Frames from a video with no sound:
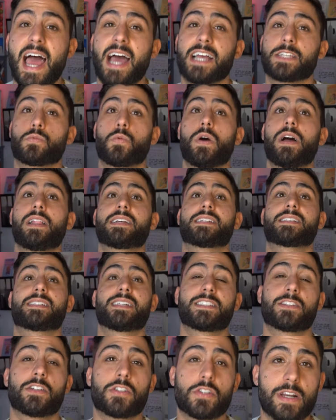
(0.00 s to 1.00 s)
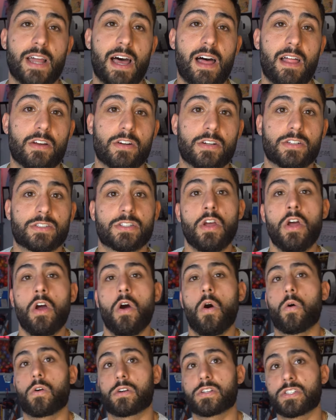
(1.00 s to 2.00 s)
as well as $600
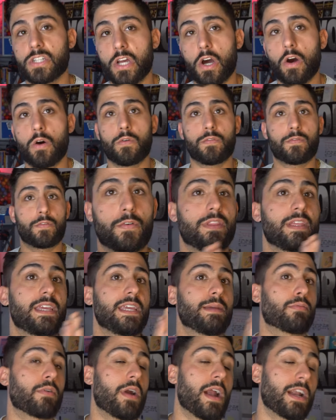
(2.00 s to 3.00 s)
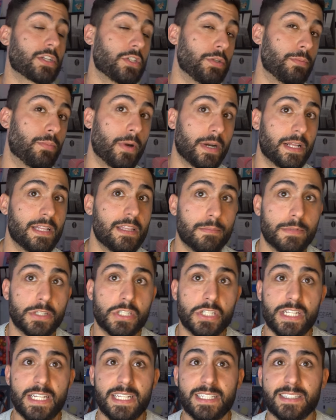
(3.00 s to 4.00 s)
or so for the product you put in the
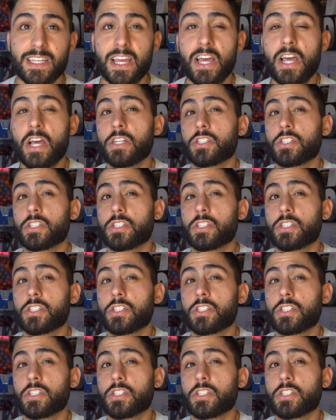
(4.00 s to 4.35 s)
machines.